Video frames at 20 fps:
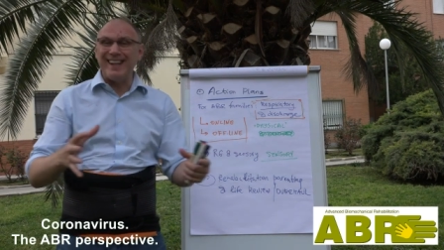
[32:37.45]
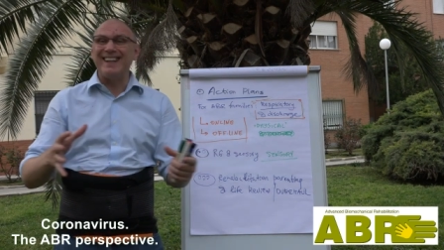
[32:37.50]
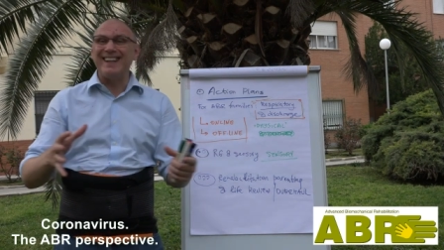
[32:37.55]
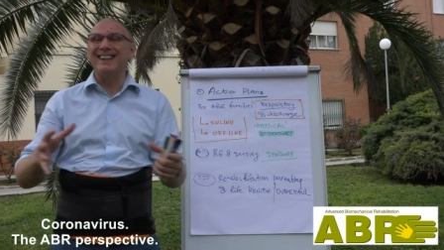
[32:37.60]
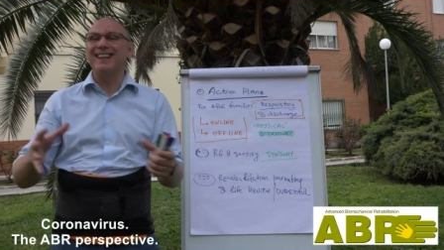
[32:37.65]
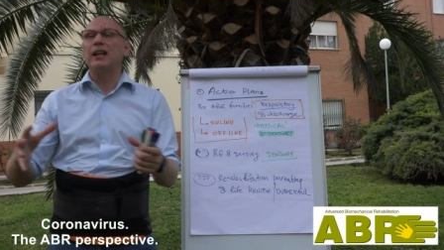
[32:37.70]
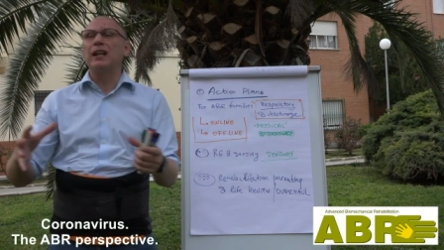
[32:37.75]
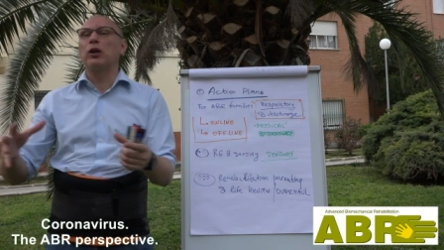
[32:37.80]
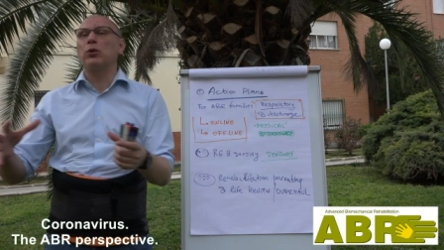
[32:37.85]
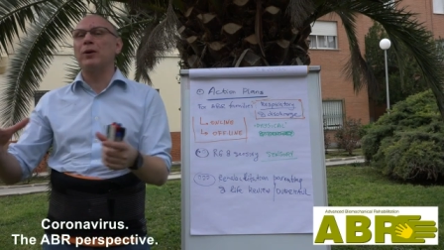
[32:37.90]

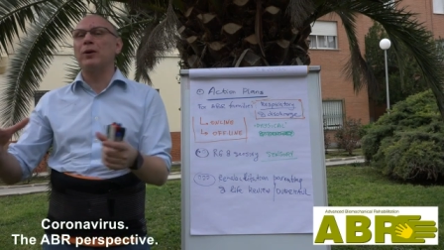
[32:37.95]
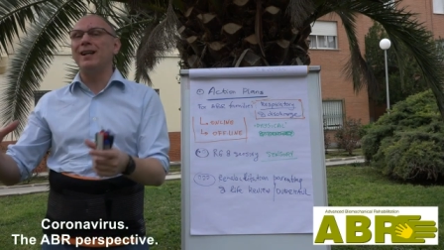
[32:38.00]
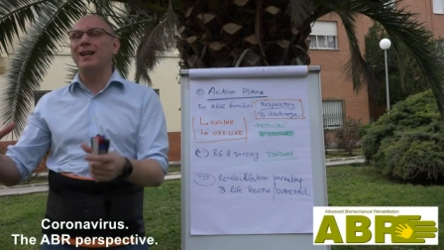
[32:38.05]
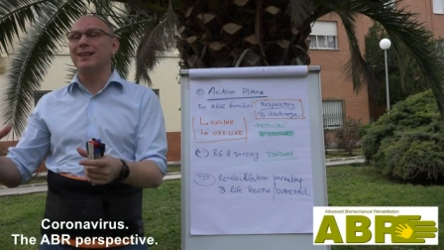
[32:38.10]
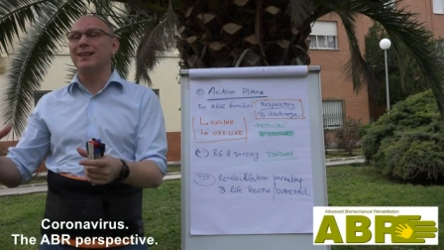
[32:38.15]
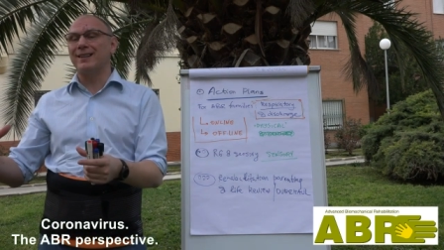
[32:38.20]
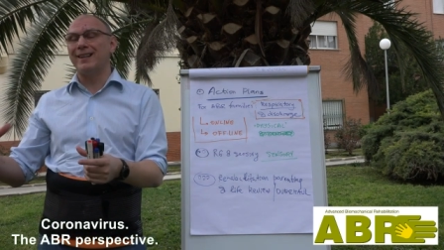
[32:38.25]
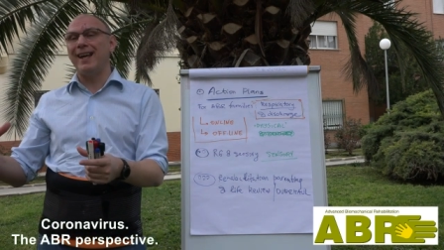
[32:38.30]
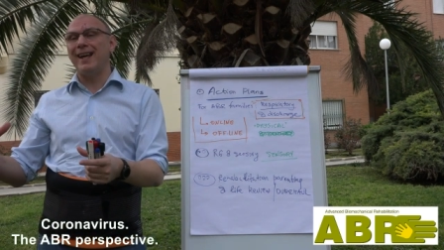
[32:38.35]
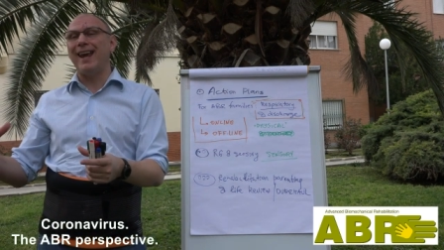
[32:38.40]

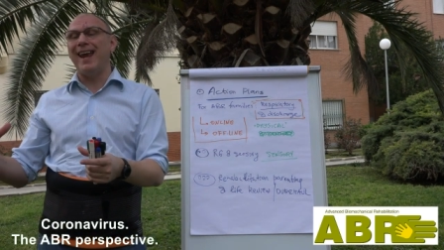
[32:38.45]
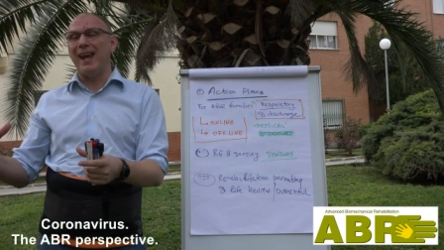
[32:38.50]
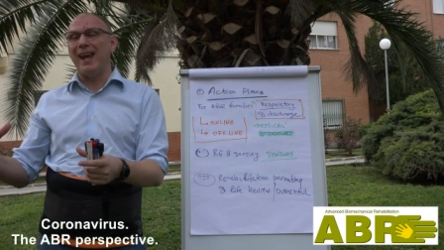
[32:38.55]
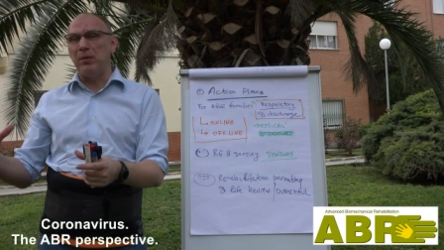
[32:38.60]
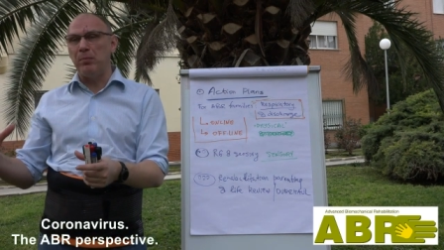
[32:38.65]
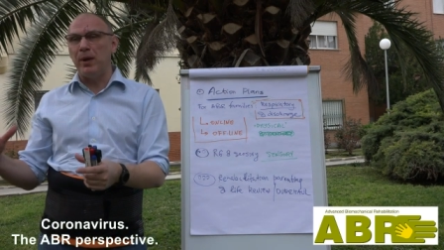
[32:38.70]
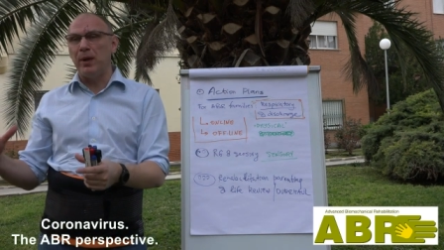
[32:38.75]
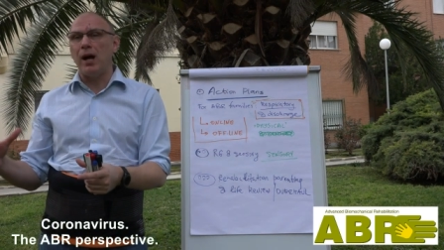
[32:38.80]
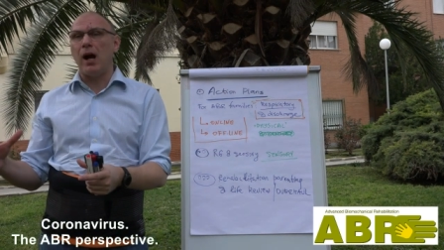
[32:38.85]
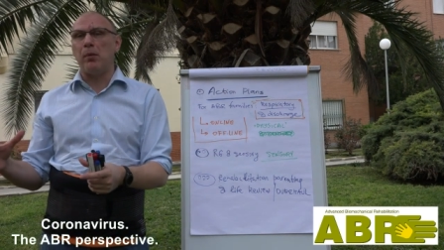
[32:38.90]
increase the A
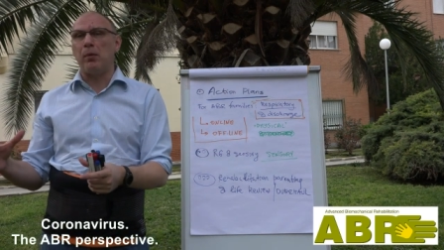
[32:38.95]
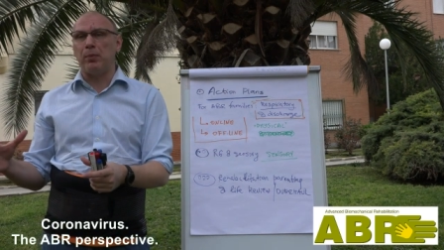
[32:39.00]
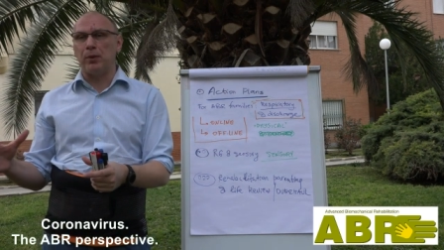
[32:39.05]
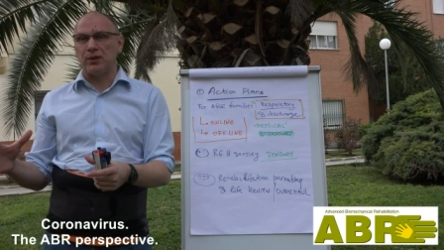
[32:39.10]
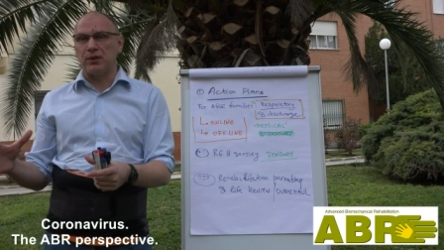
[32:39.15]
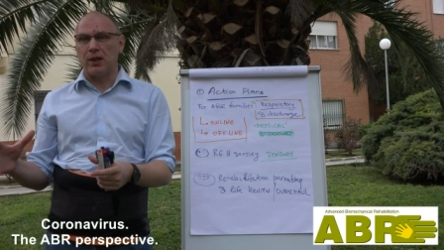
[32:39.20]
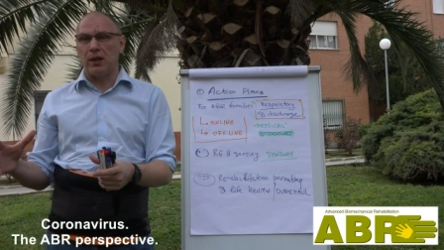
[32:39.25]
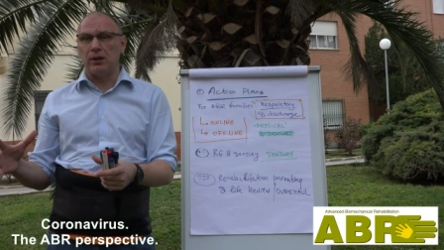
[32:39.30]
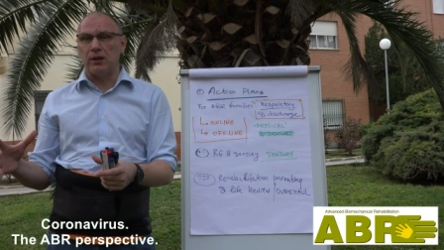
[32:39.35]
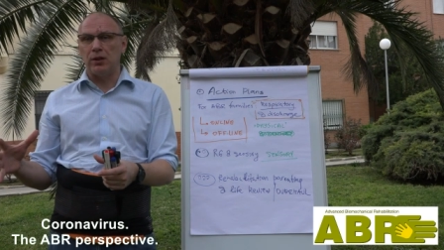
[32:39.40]
B R
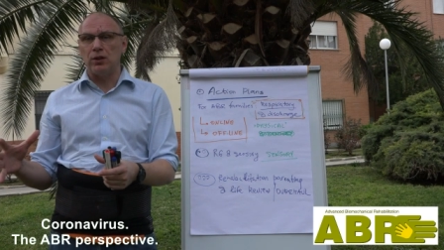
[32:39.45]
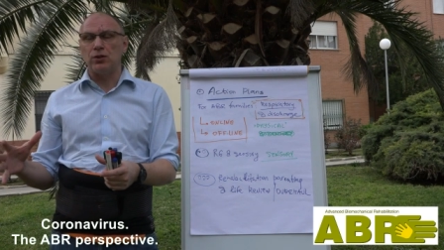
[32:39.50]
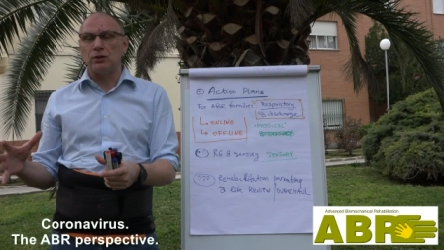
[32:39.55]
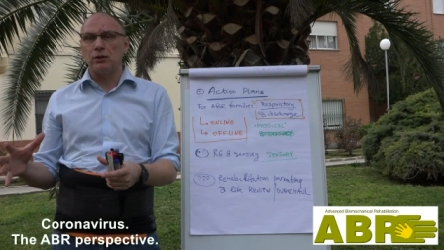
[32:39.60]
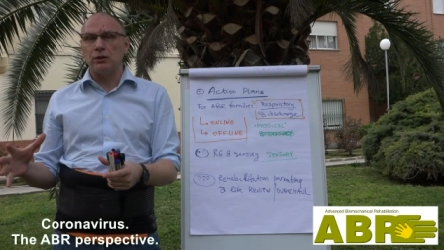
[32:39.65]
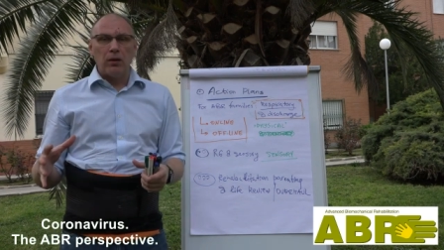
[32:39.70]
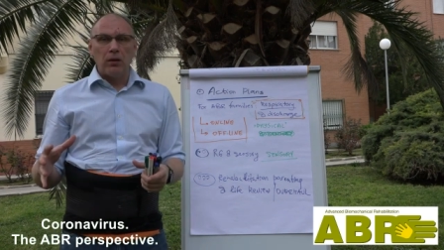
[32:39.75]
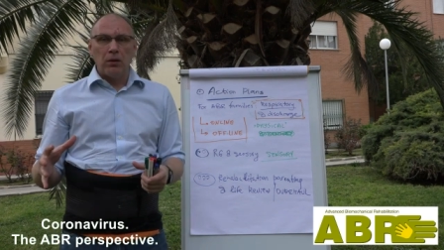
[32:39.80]
percentage.